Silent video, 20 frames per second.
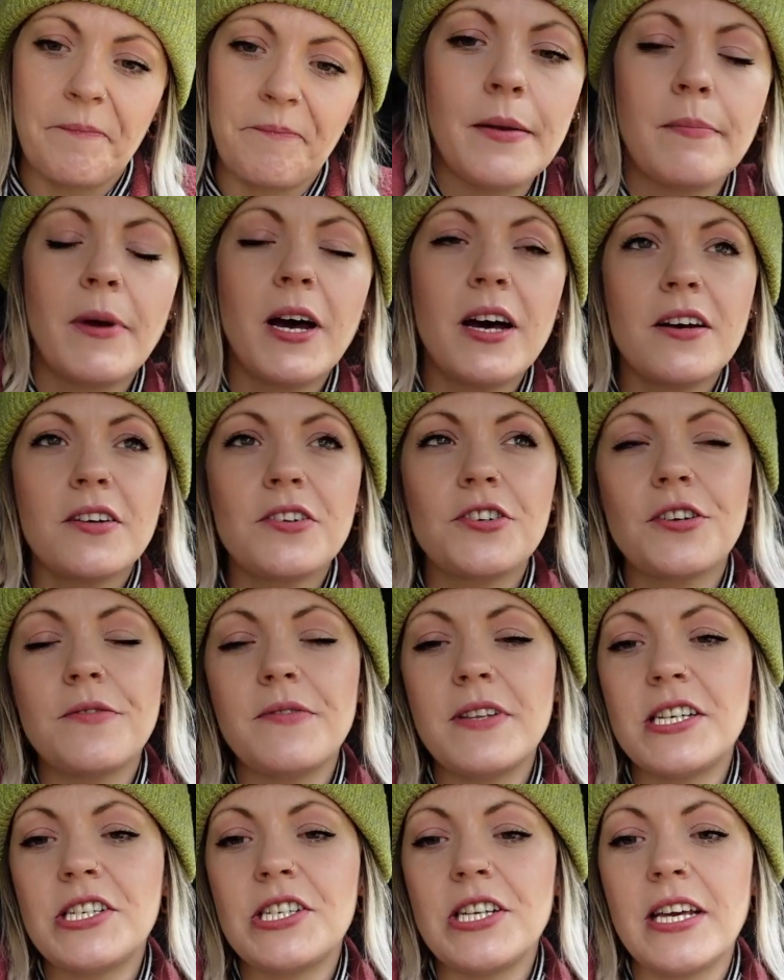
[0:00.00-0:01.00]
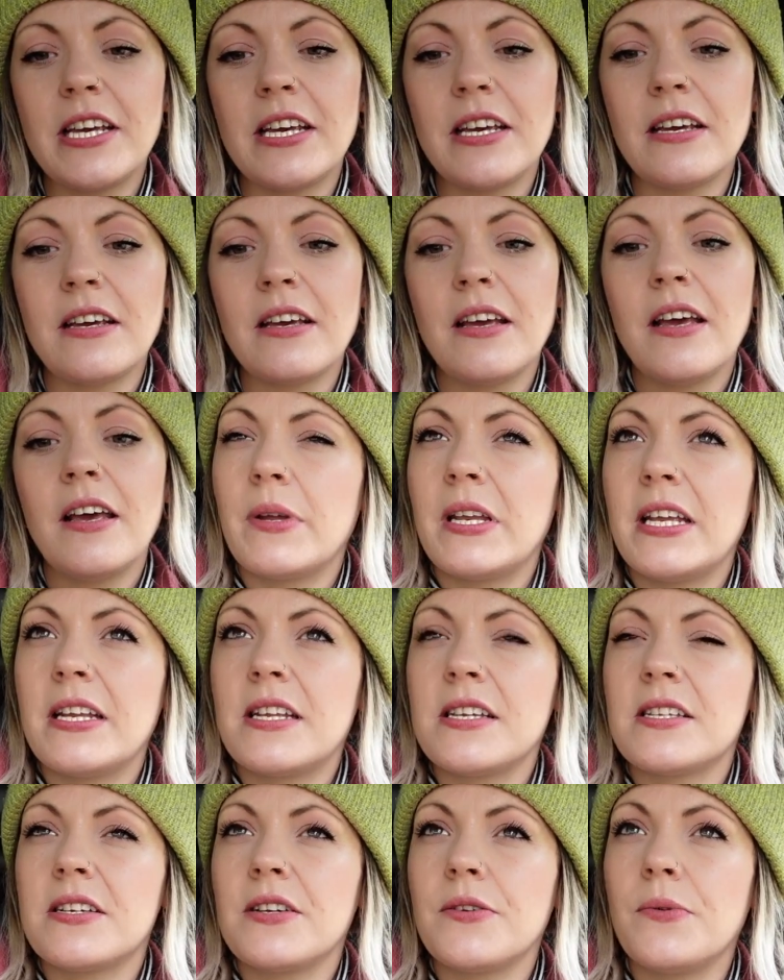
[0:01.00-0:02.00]
Then March of this year, we
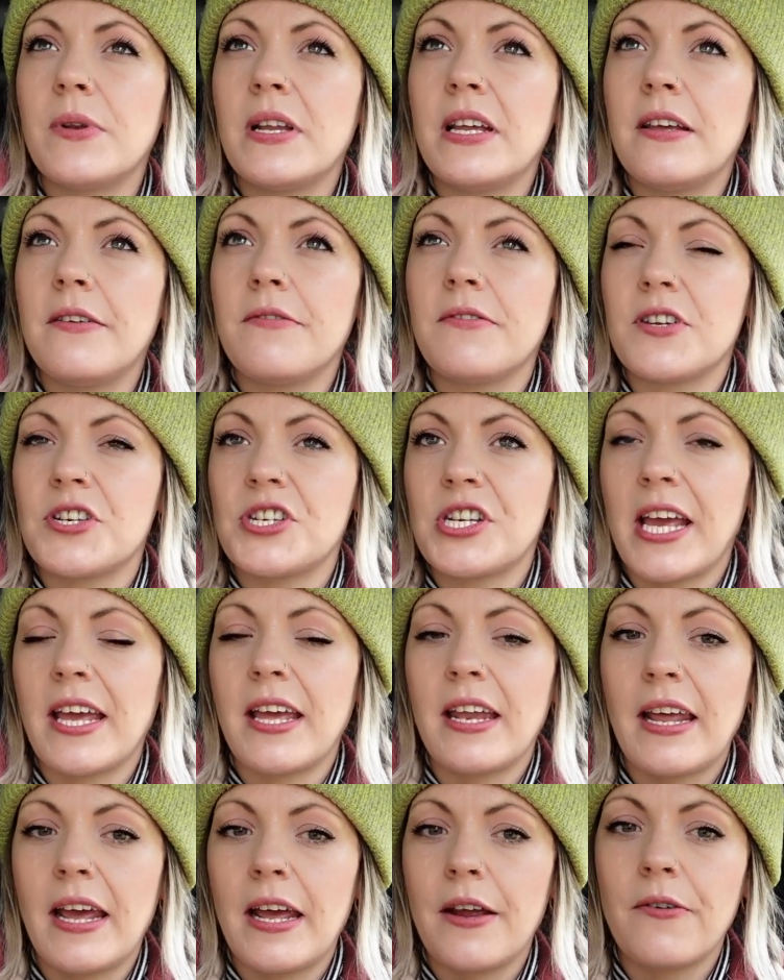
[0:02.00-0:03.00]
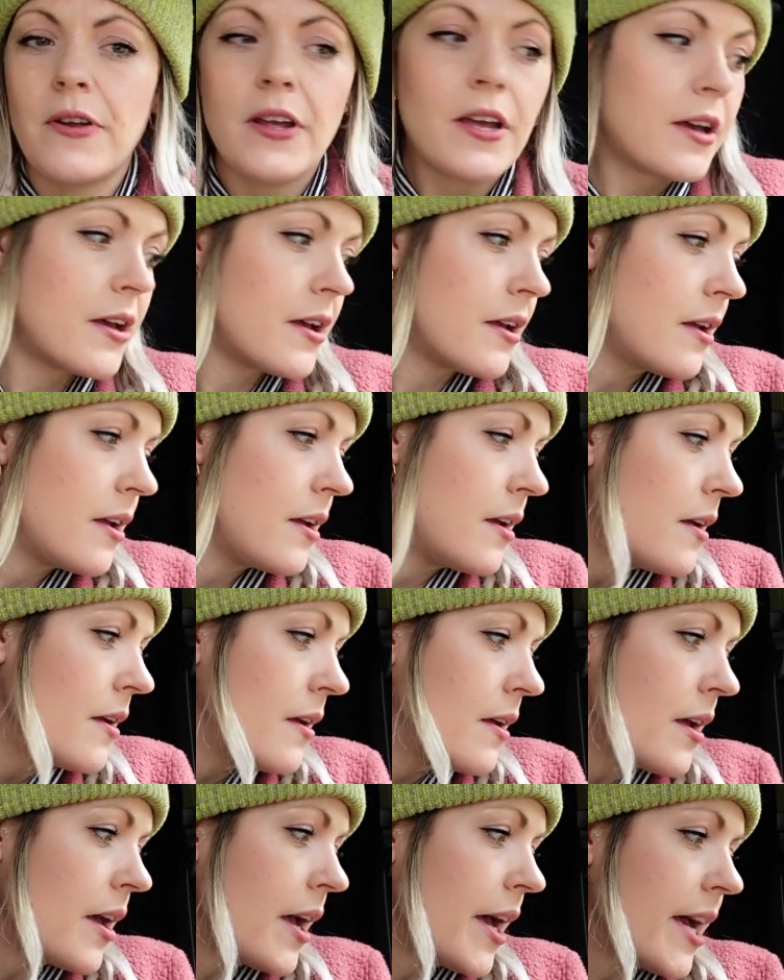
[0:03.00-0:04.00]
needed to leave the Schengen area,
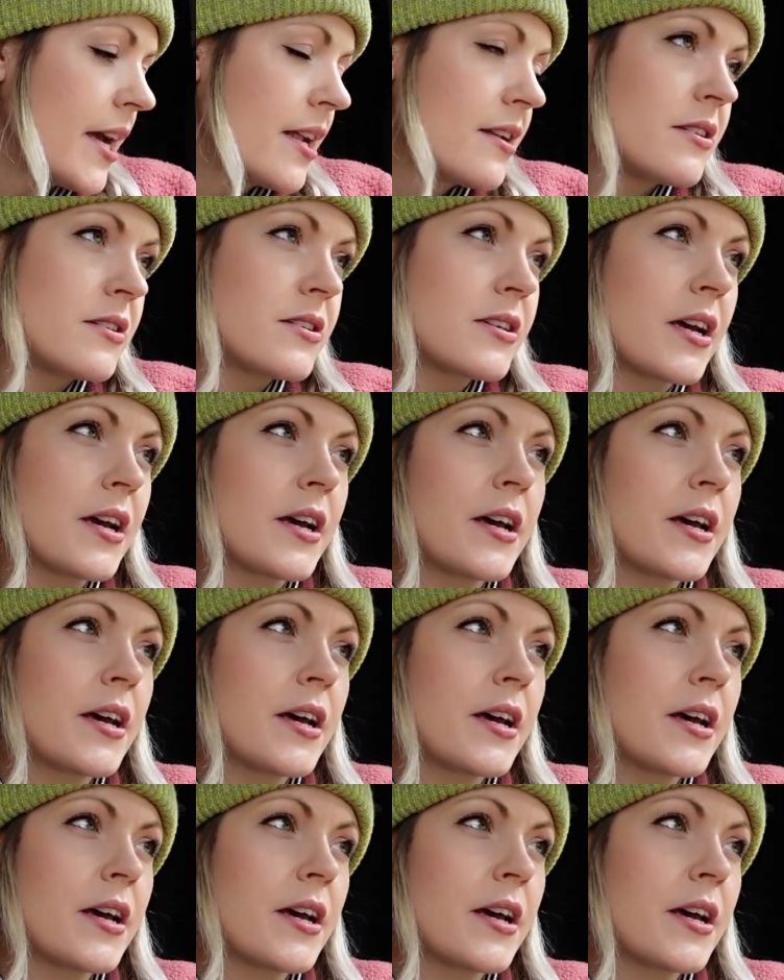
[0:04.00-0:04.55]
and